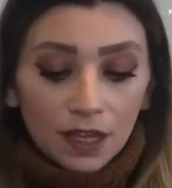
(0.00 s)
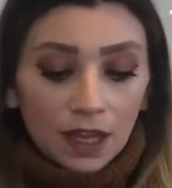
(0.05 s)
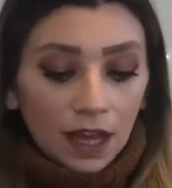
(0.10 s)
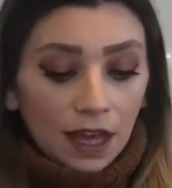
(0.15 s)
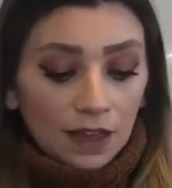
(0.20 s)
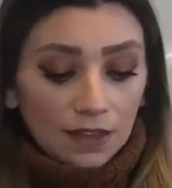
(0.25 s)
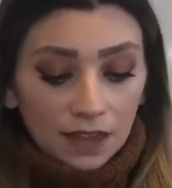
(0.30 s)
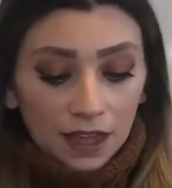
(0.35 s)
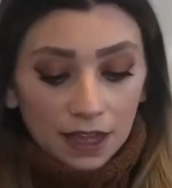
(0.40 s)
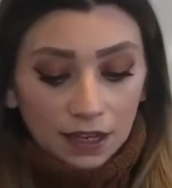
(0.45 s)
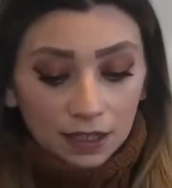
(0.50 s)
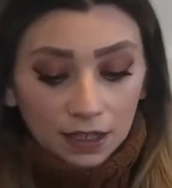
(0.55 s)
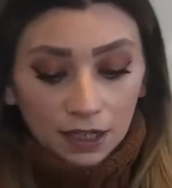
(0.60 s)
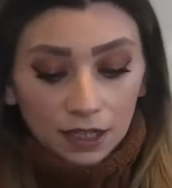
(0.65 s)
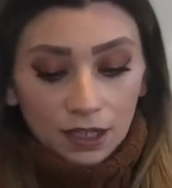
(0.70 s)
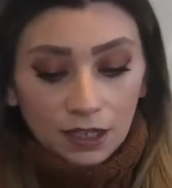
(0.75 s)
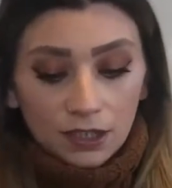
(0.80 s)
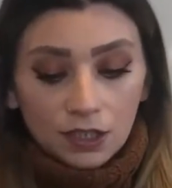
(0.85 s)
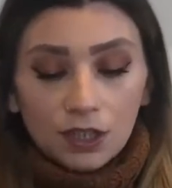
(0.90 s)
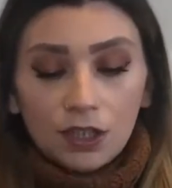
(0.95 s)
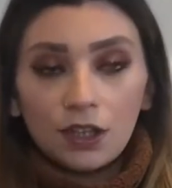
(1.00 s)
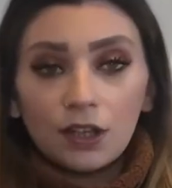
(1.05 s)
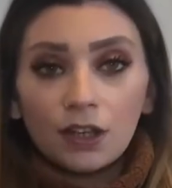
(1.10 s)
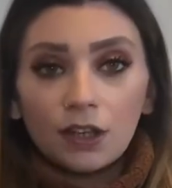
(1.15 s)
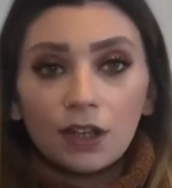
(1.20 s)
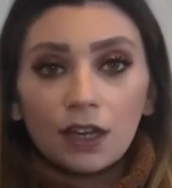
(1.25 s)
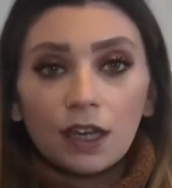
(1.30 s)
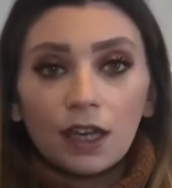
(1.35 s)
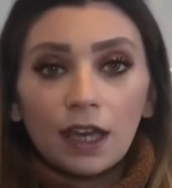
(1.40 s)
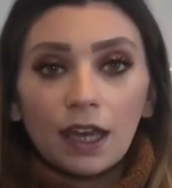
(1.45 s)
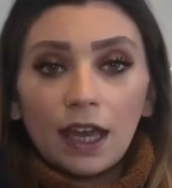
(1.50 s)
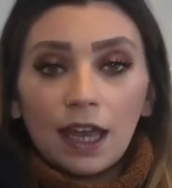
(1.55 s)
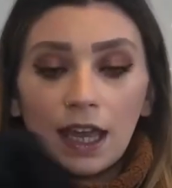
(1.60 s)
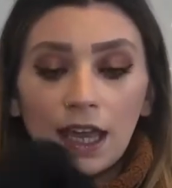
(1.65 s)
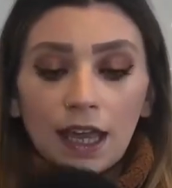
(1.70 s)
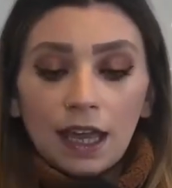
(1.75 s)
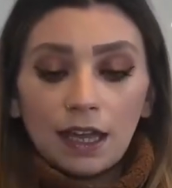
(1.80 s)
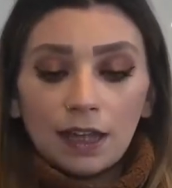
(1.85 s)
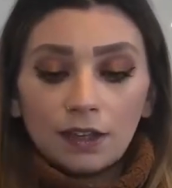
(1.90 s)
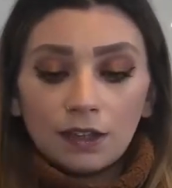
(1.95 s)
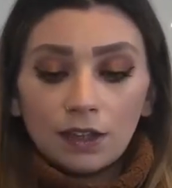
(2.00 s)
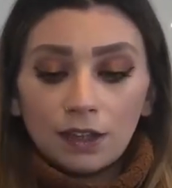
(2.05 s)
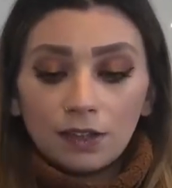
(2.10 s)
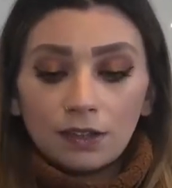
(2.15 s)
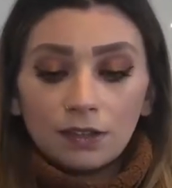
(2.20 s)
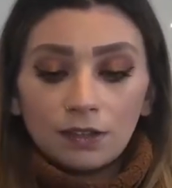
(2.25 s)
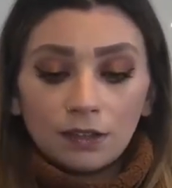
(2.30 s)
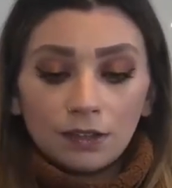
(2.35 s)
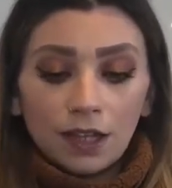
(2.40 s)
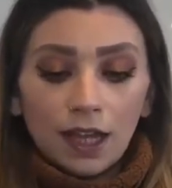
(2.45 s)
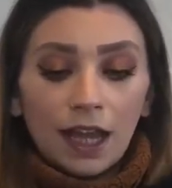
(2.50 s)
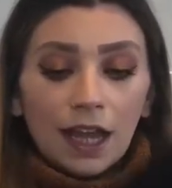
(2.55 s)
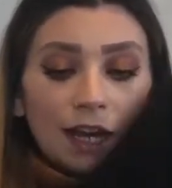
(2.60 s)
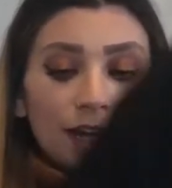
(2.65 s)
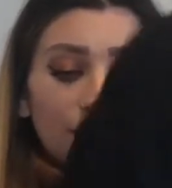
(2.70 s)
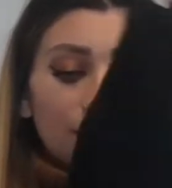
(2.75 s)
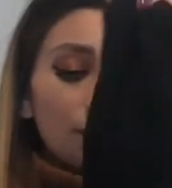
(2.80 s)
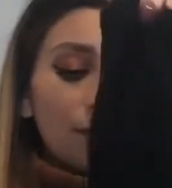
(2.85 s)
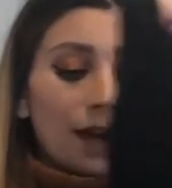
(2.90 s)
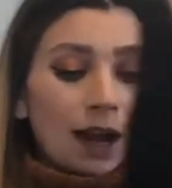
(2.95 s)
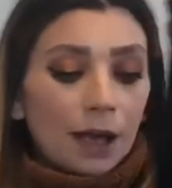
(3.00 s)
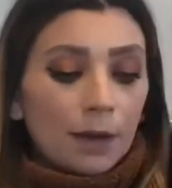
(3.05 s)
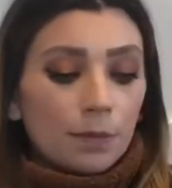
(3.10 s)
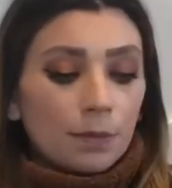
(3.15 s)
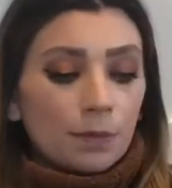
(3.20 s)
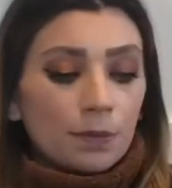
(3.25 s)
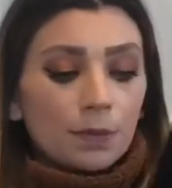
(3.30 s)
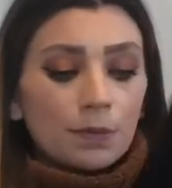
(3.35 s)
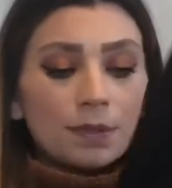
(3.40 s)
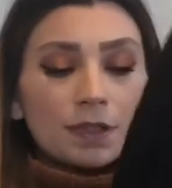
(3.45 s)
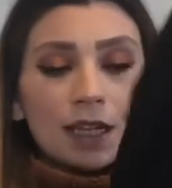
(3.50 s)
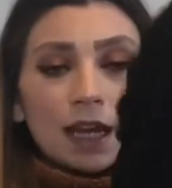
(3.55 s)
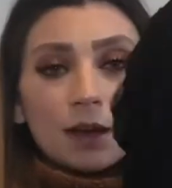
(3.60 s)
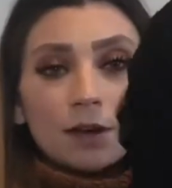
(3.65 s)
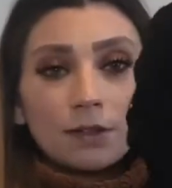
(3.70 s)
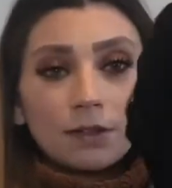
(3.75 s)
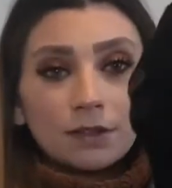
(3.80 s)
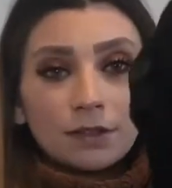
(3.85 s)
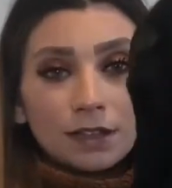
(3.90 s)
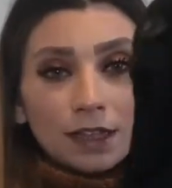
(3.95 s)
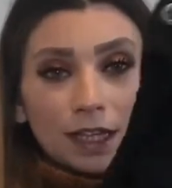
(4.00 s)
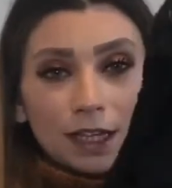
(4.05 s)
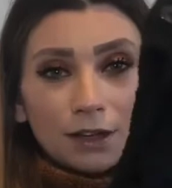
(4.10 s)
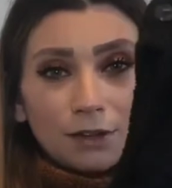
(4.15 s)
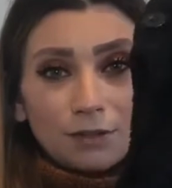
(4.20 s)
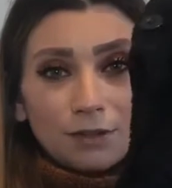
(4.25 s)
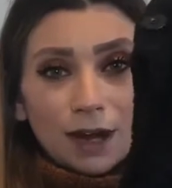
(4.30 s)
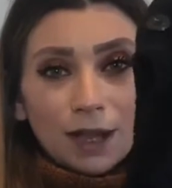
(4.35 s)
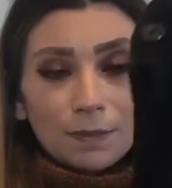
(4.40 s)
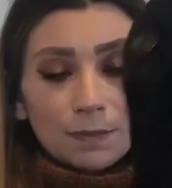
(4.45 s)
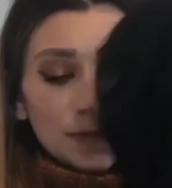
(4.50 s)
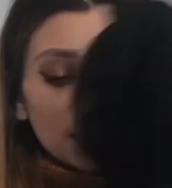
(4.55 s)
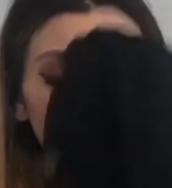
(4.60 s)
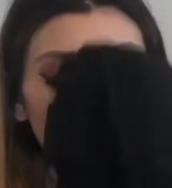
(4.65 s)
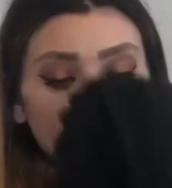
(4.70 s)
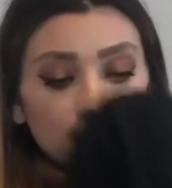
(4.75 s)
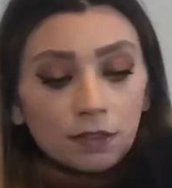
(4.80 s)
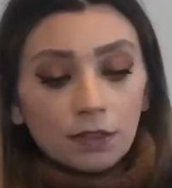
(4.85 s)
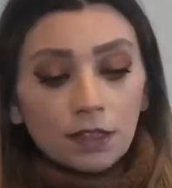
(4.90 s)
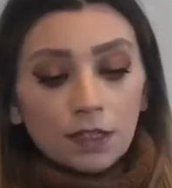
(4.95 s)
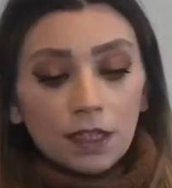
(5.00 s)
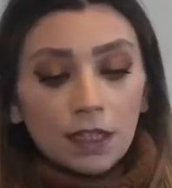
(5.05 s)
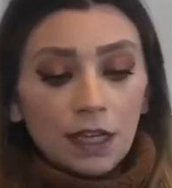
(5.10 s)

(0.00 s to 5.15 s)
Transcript: I then took a little hair wrap towel, like a wrap towel.